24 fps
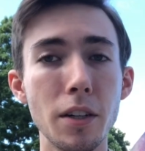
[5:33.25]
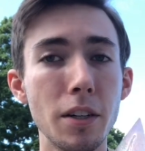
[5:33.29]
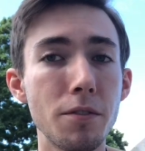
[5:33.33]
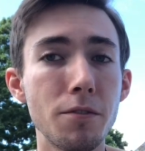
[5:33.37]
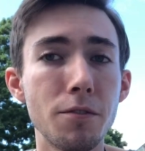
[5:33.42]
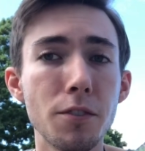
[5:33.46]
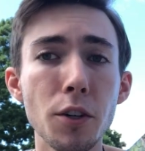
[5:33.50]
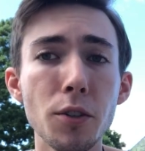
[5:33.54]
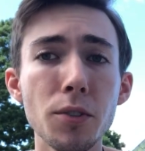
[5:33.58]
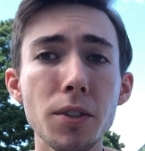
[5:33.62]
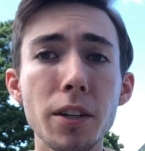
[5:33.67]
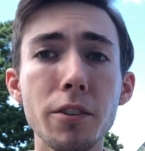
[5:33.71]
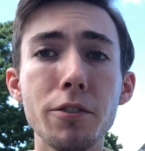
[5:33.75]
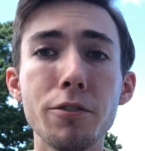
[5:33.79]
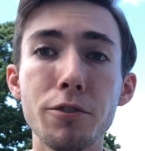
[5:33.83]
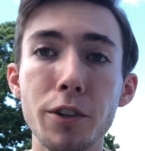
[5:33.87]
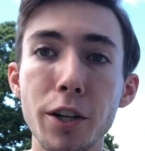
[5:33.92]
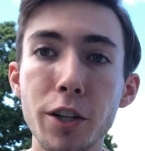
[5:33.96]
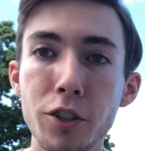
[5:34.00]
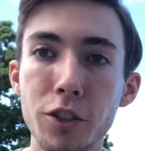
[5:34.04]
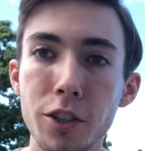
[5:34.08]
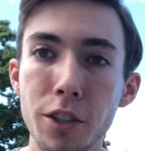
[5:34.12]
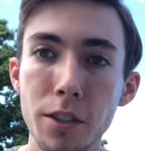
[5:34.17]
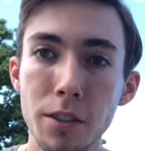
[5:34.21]
it feels like
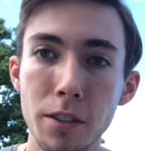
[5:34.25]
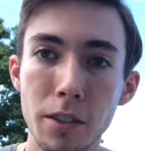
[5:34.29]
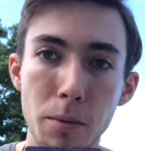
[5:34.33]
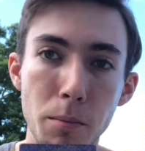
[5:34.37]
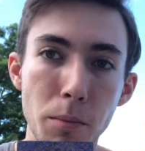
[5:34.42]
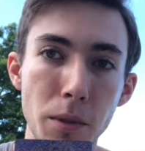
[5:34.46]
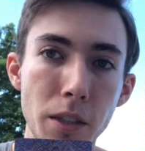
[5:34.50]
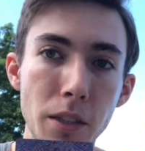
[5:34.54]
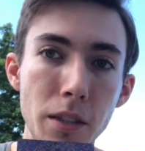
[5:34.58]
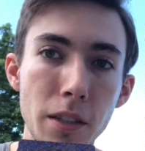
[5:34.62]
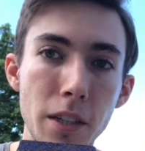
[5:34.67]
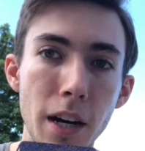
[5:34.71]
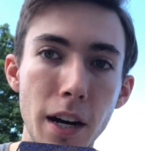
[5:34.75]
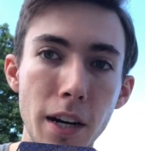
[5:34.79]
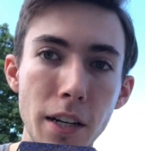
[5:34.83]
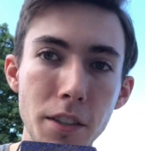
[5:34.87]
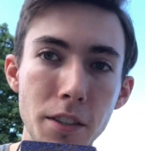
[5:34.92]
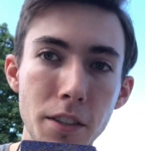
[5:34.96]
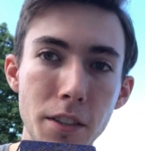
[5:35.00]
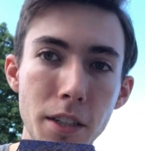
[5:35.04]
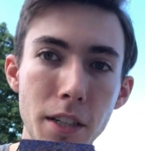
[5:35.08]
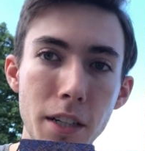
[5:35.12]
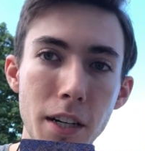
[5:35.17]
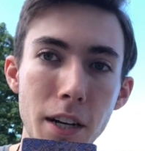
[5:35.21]
friction to me, the
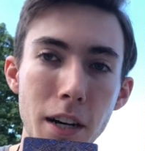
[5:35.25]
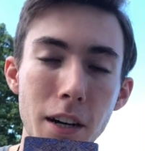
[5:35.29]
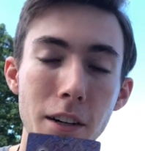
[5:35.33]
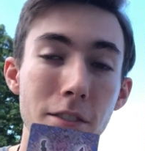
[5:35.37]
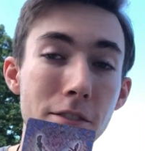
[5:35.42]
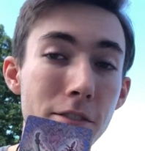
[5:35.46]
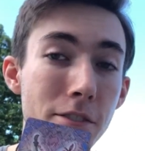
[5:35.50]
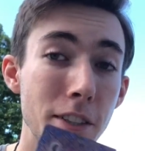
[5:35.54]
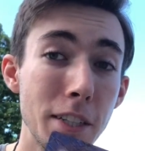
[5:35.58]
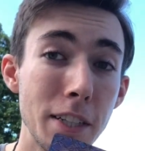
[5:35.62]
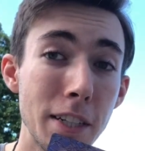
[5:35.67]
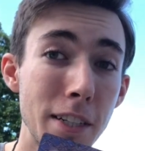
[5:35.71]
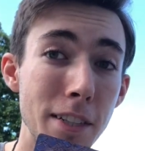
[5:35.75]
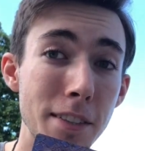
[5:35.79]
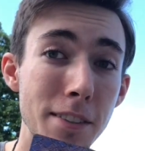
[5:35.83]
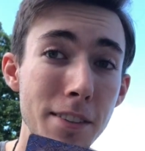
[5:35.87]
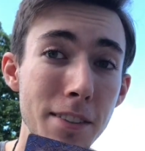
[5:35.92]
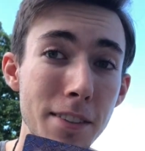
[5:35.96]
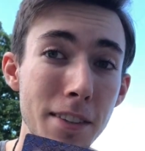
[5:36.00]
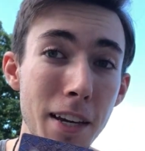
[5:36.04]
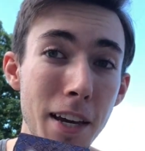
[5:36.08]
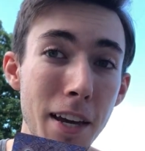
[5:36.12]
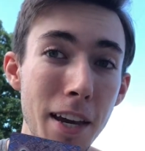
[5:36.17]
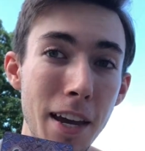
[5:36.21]
idea of
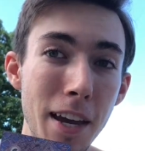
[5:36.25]
Venus